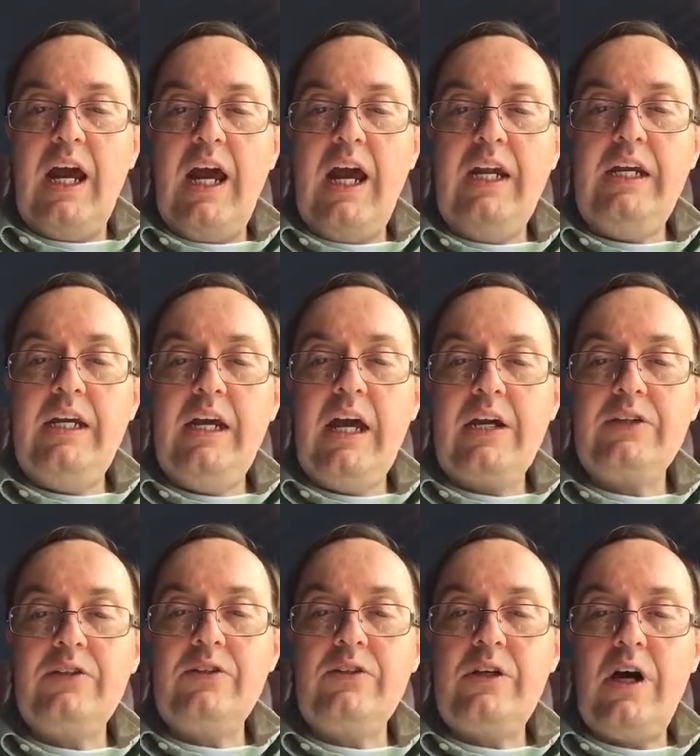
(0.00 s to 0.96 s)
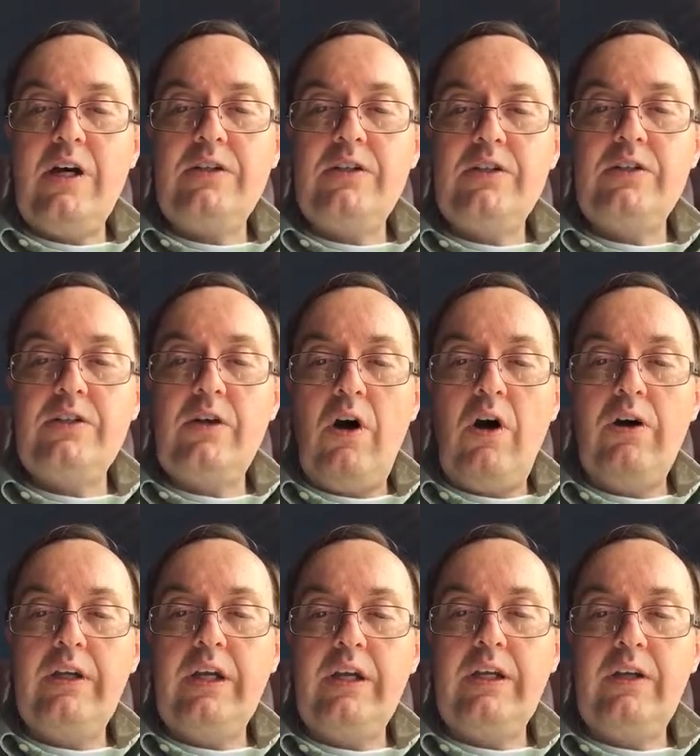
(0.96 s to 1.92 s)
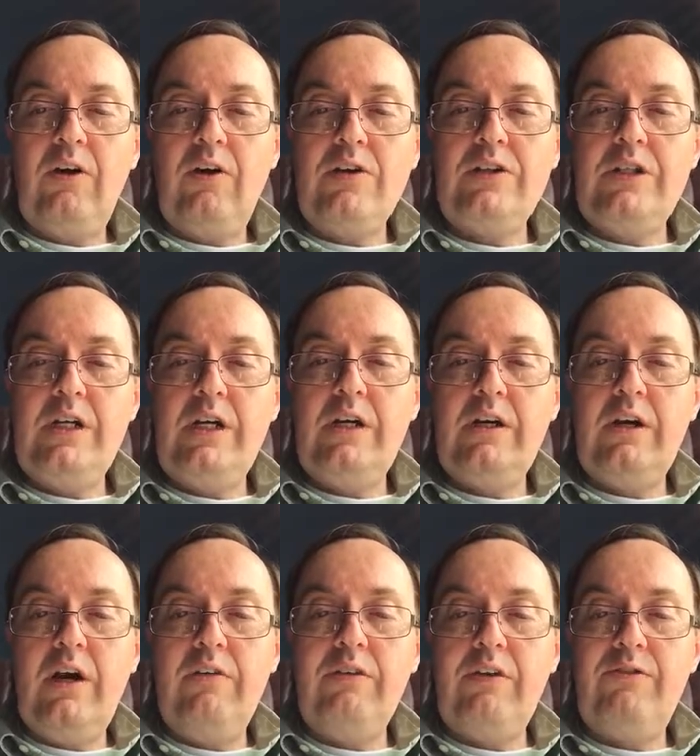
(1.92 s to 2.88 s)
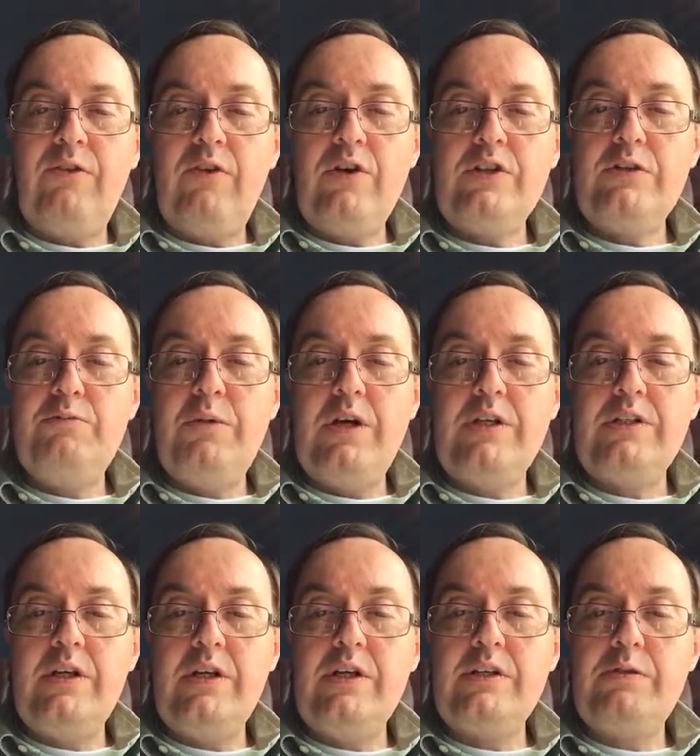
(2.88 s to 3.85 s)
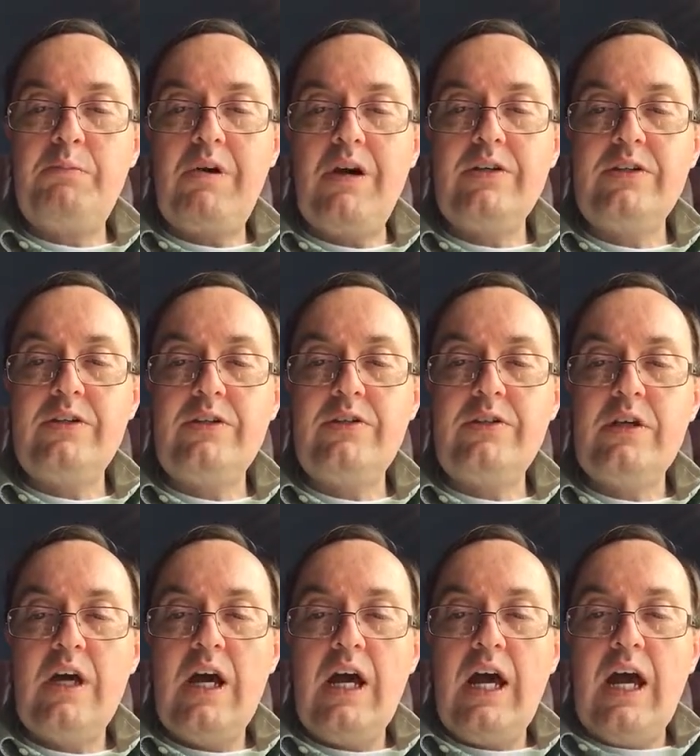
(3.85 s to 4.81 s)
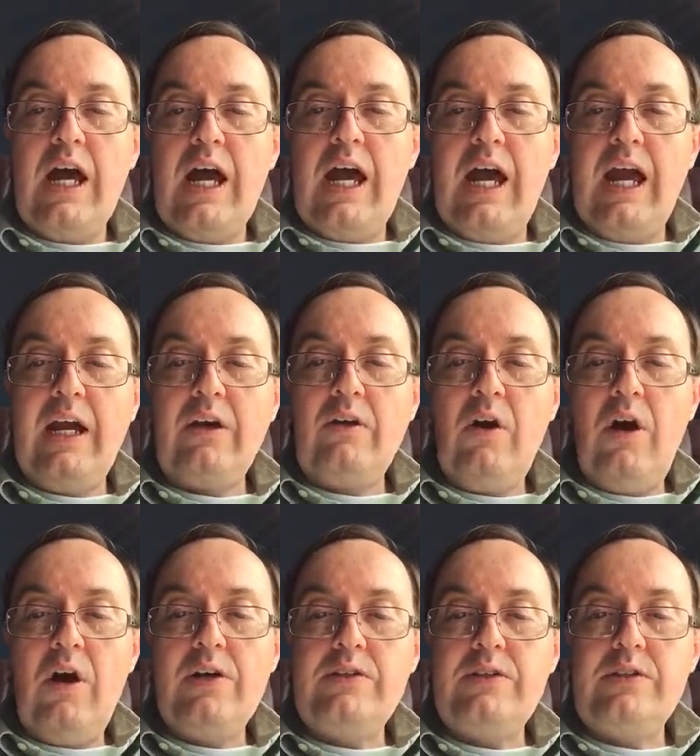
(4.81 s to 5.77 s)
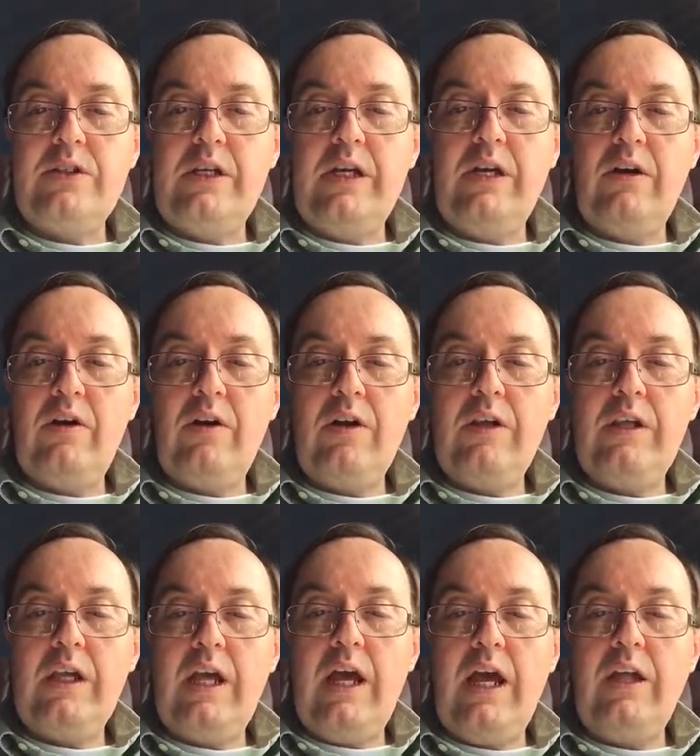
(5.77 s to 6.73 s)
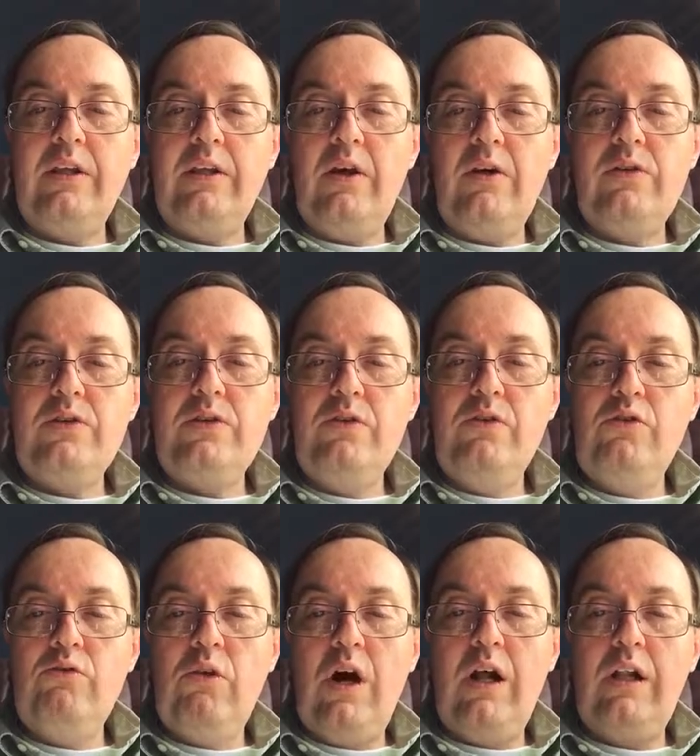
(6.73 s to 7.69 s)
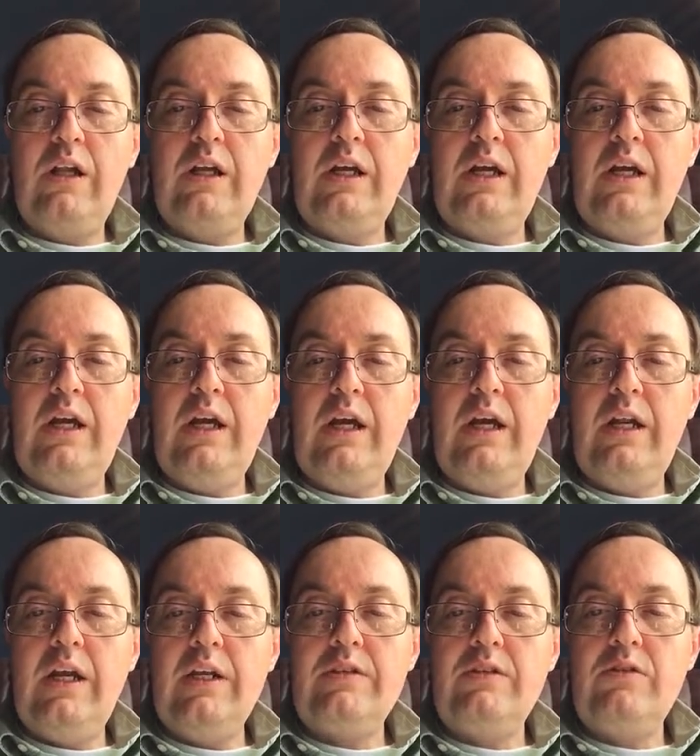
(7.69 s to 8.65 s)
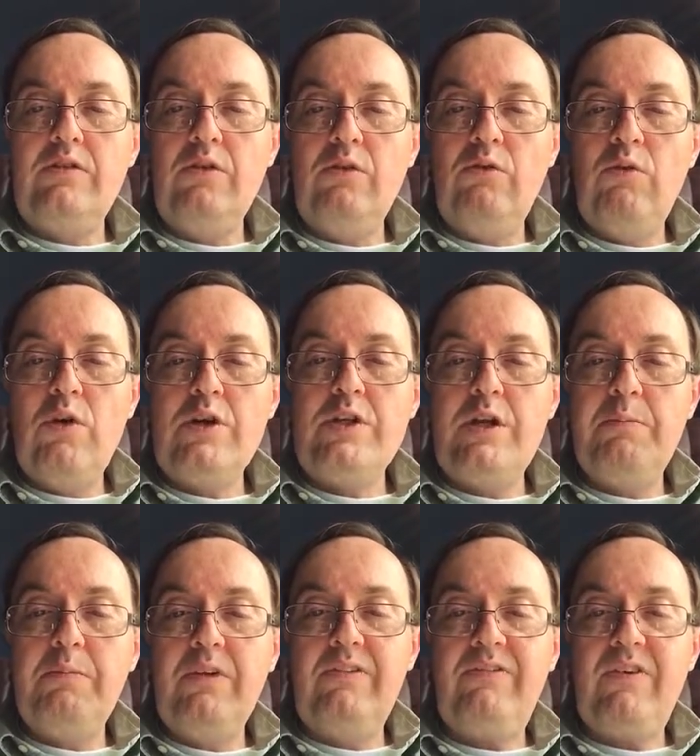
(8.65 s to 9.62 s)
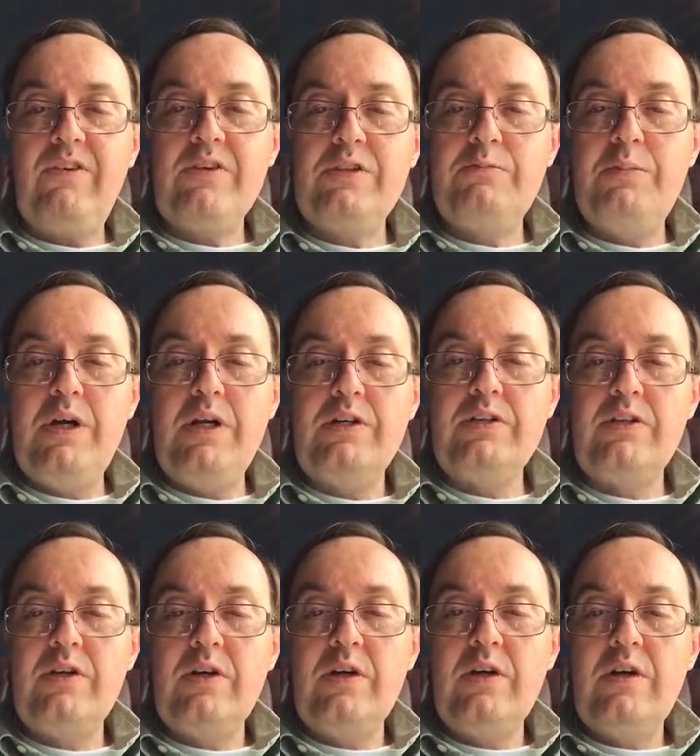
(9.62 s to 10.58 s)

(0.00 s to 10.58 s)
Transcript: And he exercises all the authority of the first beast in his presence, and causes the earth and those who dwell in it to worship the first beast,